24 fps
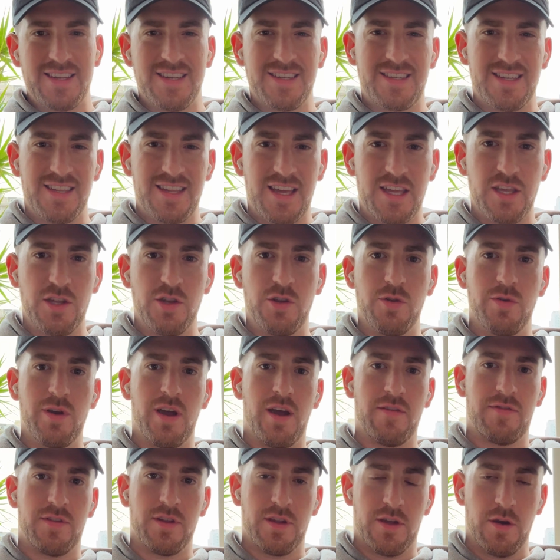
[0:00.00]
access to that, you do
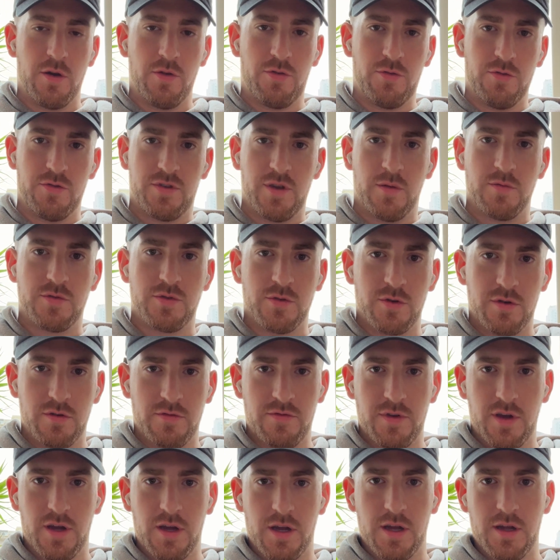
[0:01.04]
have to go through some sort
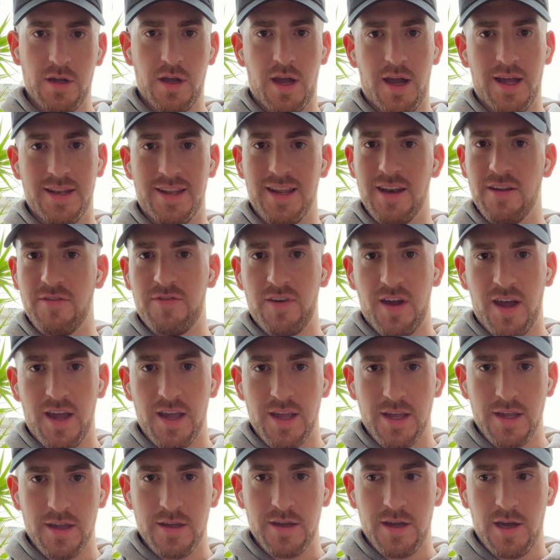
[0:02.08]
of
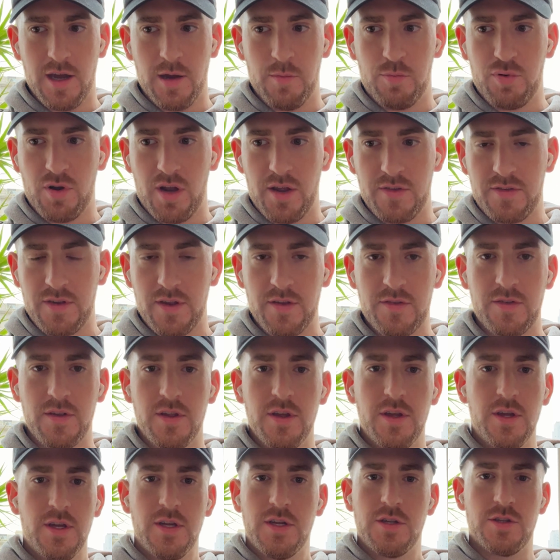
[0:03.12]
identifying process.
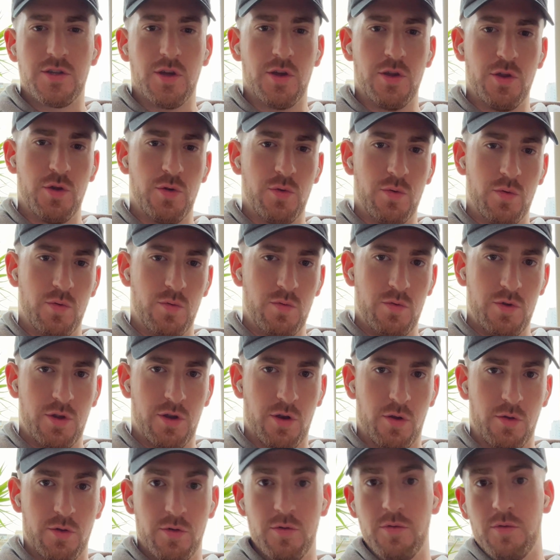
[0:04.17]
So you
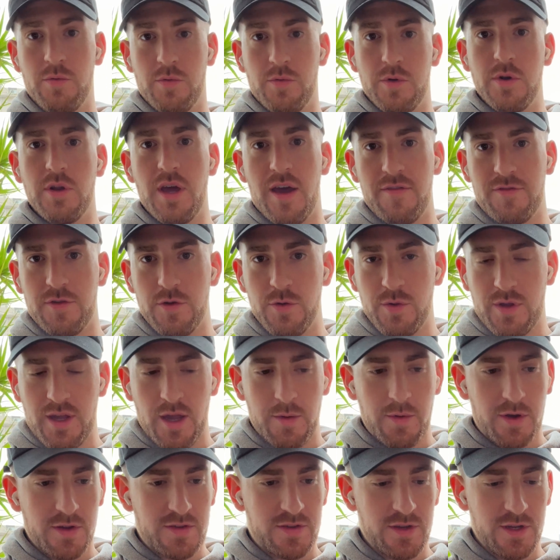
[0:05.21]
would have to do
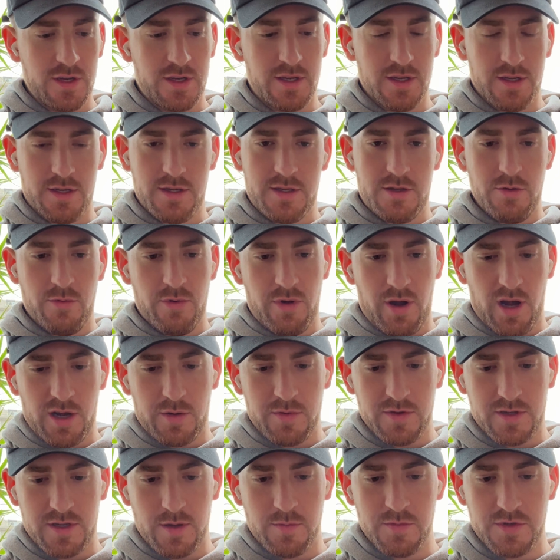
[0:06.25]
KYC to interact
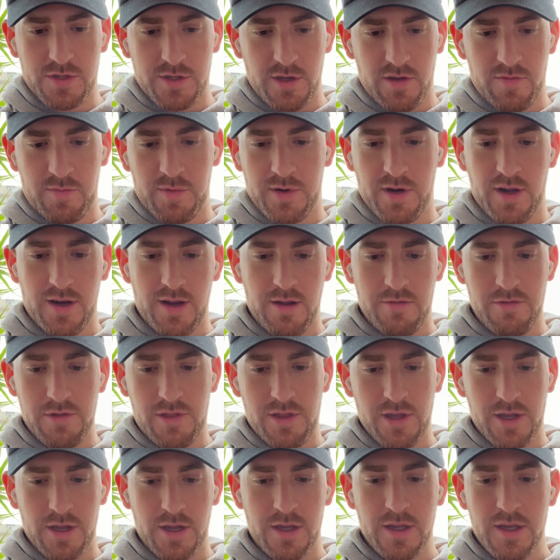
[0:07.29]
with some stuff, but not
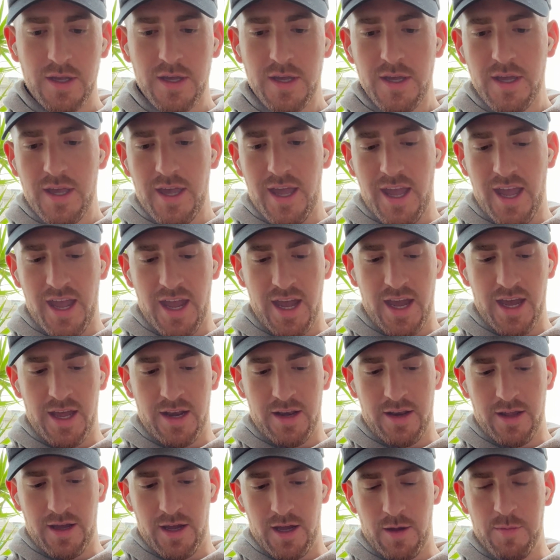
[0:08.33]
everything.
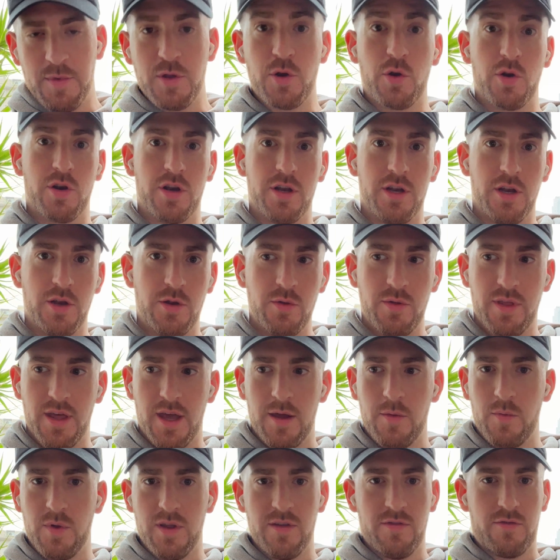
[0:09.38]
And in order to do
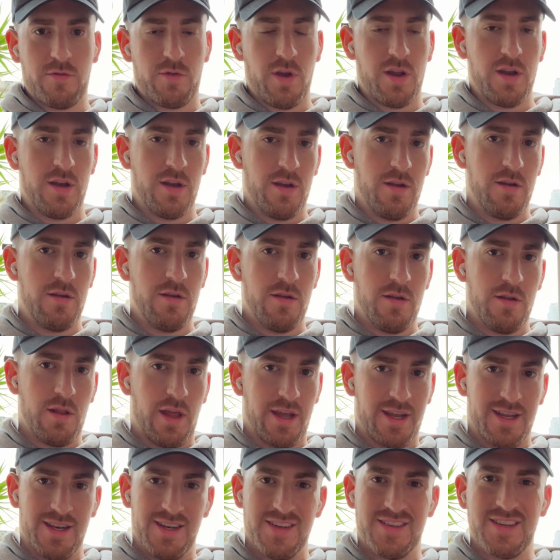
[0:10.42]
that, we've created
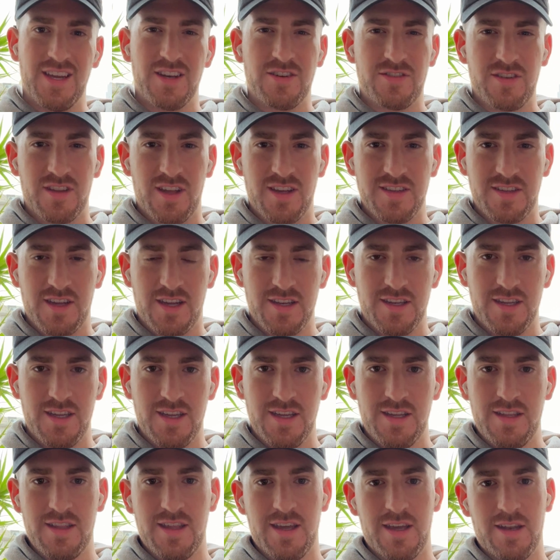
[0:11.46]
like a decentralized
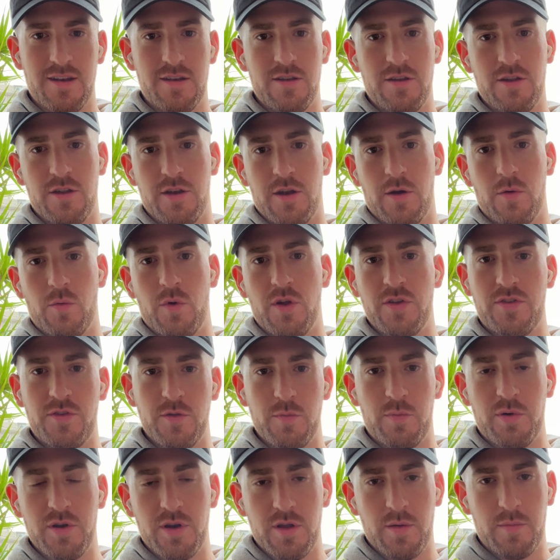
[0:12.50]
ID that, once
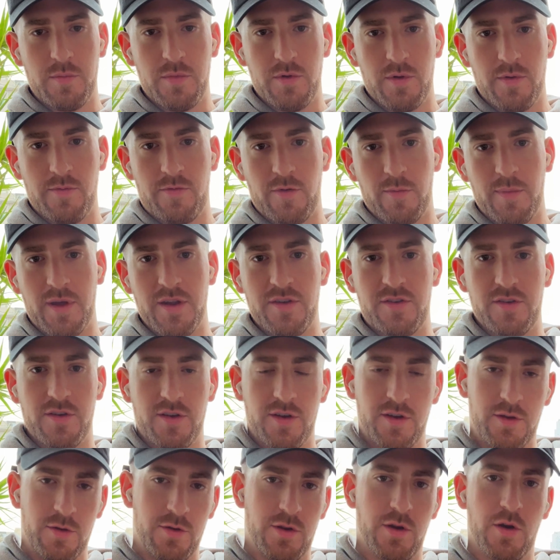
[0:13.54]
you put up your
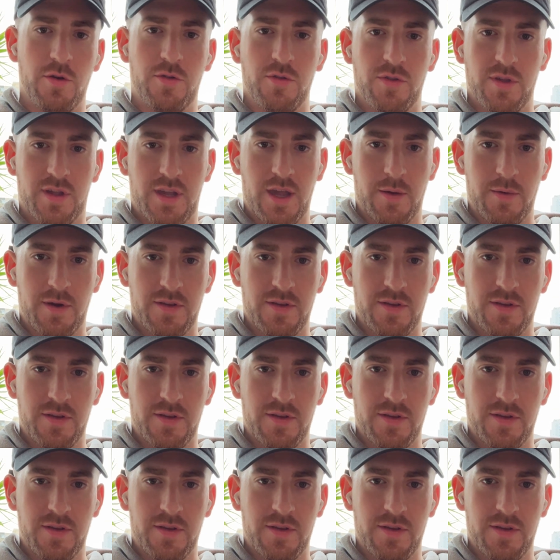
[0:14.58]
information, you go through the